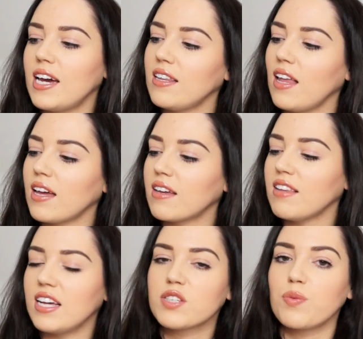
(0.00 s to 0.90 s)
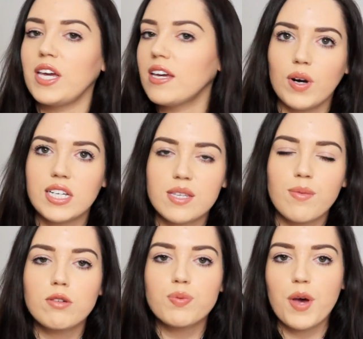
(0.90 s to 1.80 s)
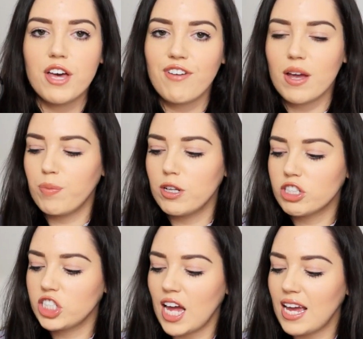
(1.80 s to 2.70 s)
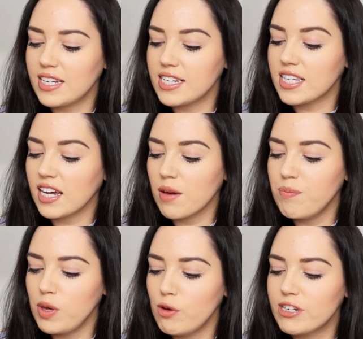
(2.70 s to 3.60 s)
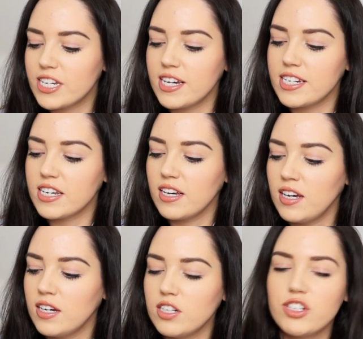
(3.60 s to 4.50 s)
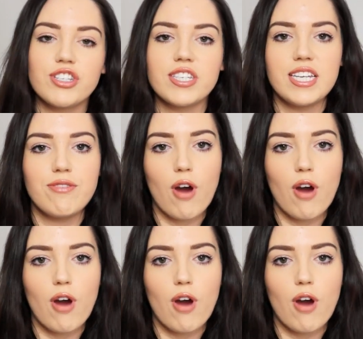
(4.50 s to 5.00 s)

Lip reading: it like last week, but it's the most perfect blush shade. It's like a muted dusty